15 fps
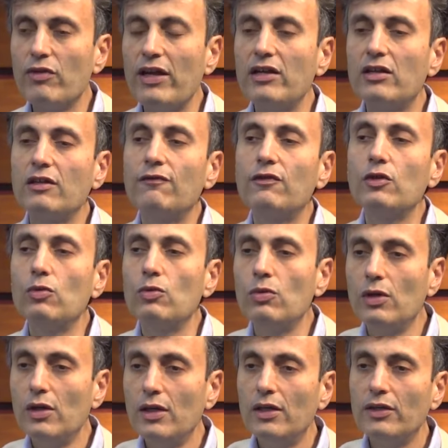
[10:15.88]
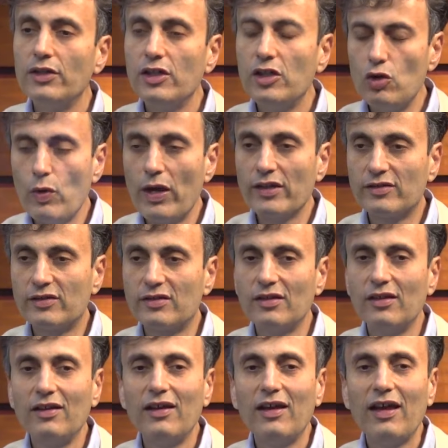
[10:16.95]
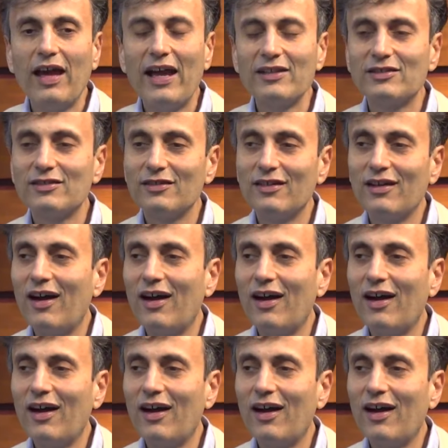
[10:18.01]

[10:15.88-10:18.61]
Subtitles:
relative to the US, has